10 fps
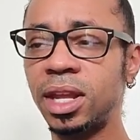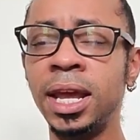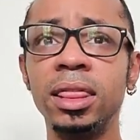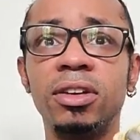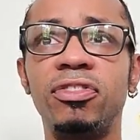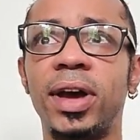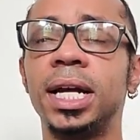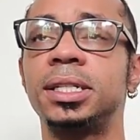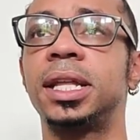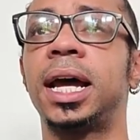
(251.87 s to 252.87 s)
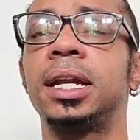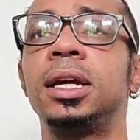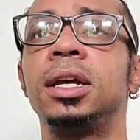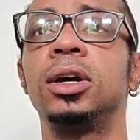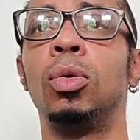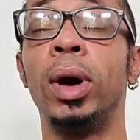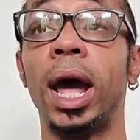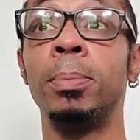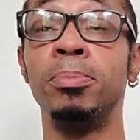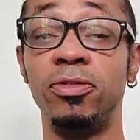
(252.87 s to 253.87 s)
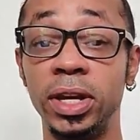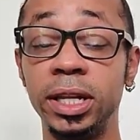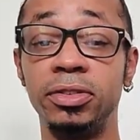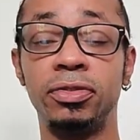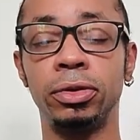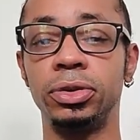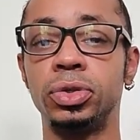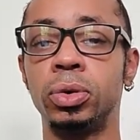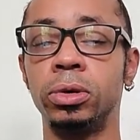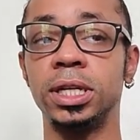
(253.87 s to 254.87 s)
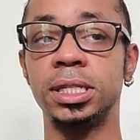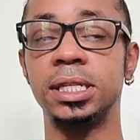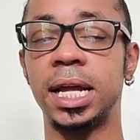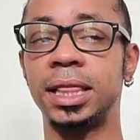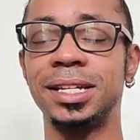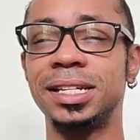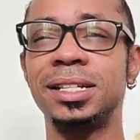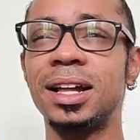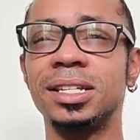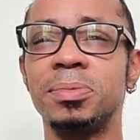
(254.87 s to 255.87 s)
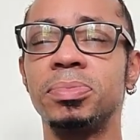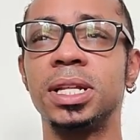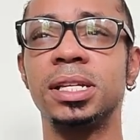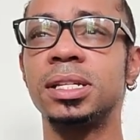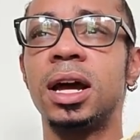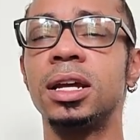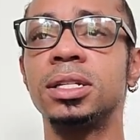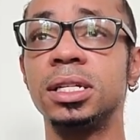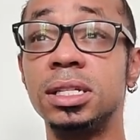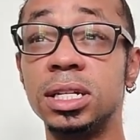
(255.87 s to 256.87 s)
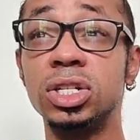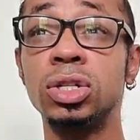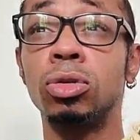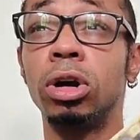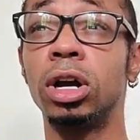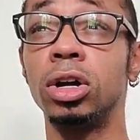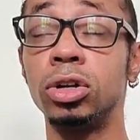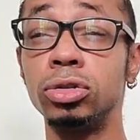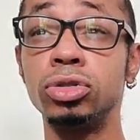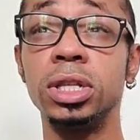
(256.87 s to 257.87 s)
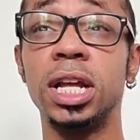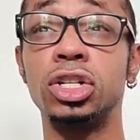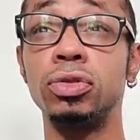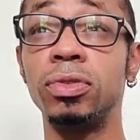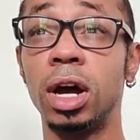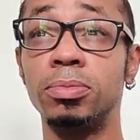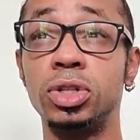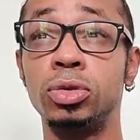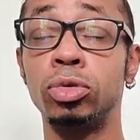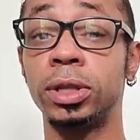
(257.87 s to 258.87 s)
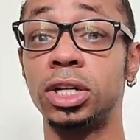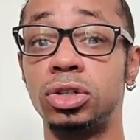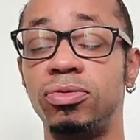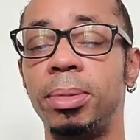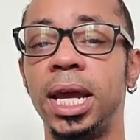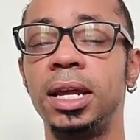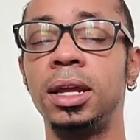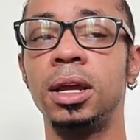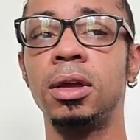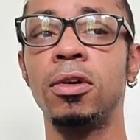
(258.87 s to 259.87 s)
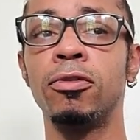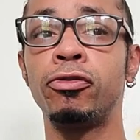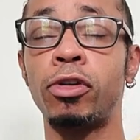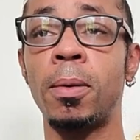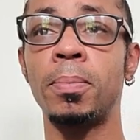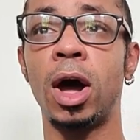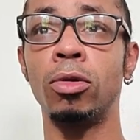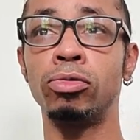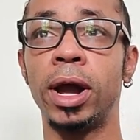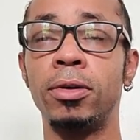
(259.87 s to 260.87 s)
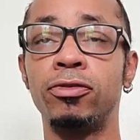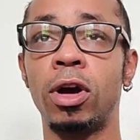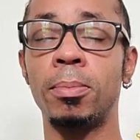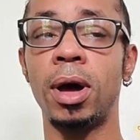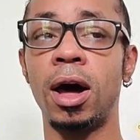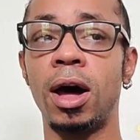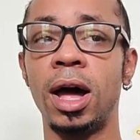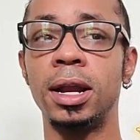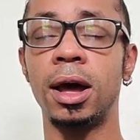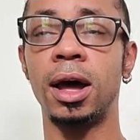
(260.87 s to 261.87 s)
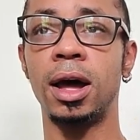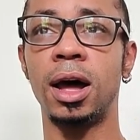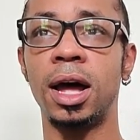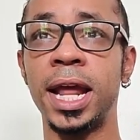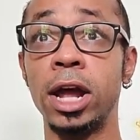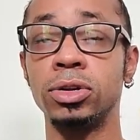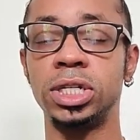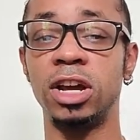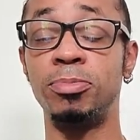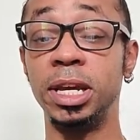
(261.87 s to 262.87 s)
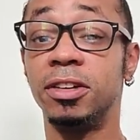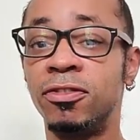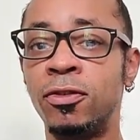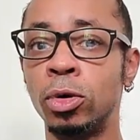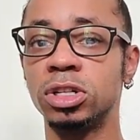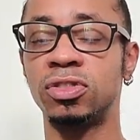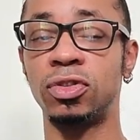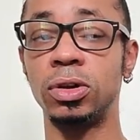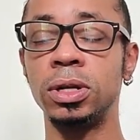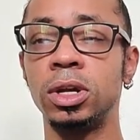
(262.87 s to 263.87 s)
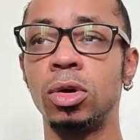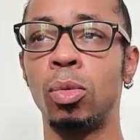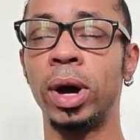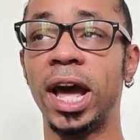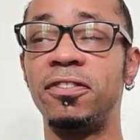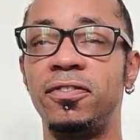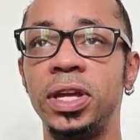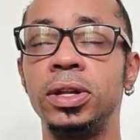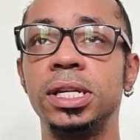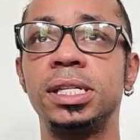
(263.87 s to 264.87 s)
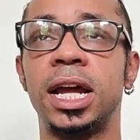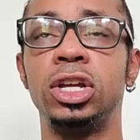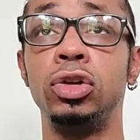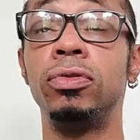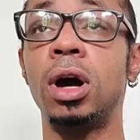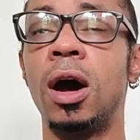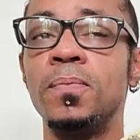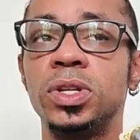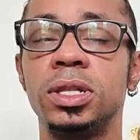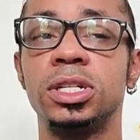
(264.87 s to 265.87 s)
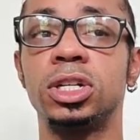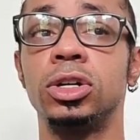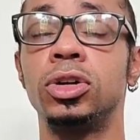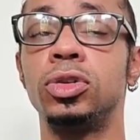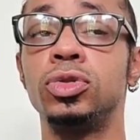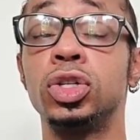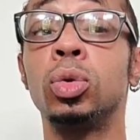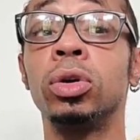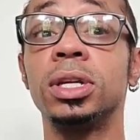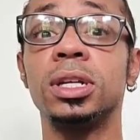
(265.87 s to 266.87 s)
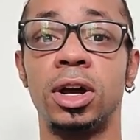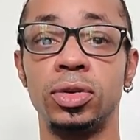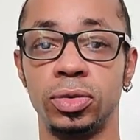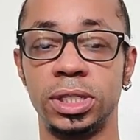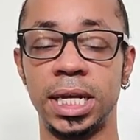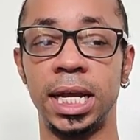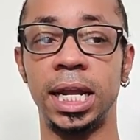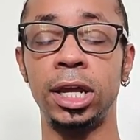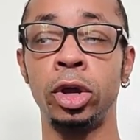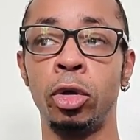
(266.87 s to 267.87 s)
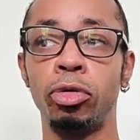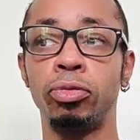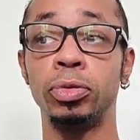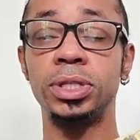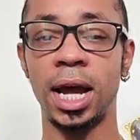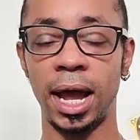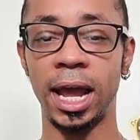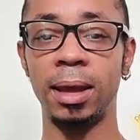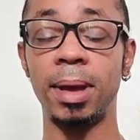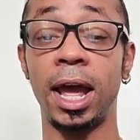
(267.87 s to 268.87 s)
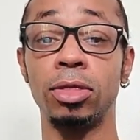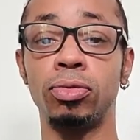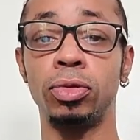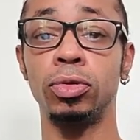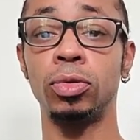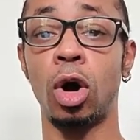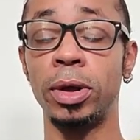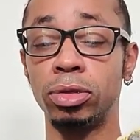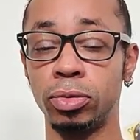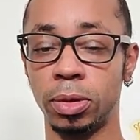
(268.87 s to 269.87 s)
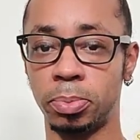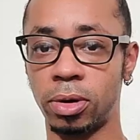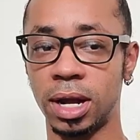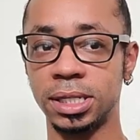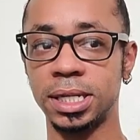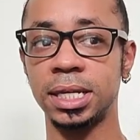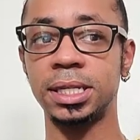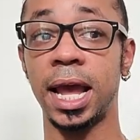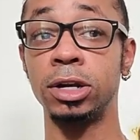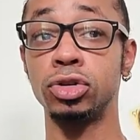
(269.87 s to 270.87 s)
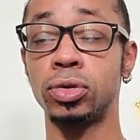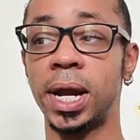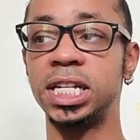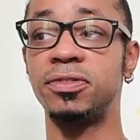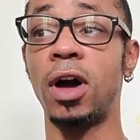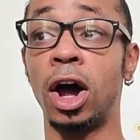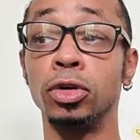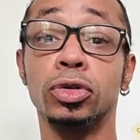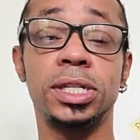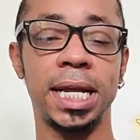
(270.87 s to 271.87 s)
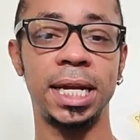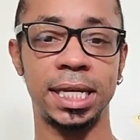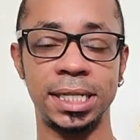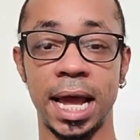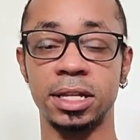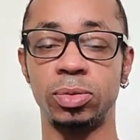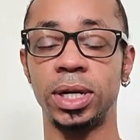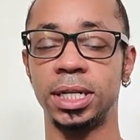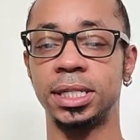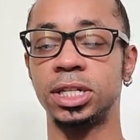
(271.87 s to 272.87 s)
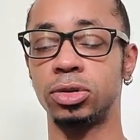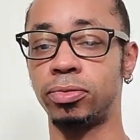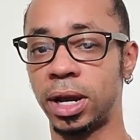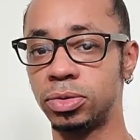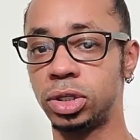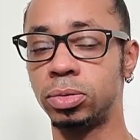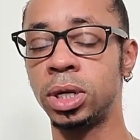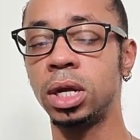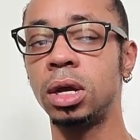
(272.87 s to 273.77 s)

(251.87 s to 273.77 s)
And the fact that what I'm feeling for you, Taurus, is that this is not a decision or a conclusion that you've come to or that you've made from an energy of being forceful. What I feel is that you've come to this conclusion or this understanding through time and through going through the process and trying to understand exactly what it is that's around you.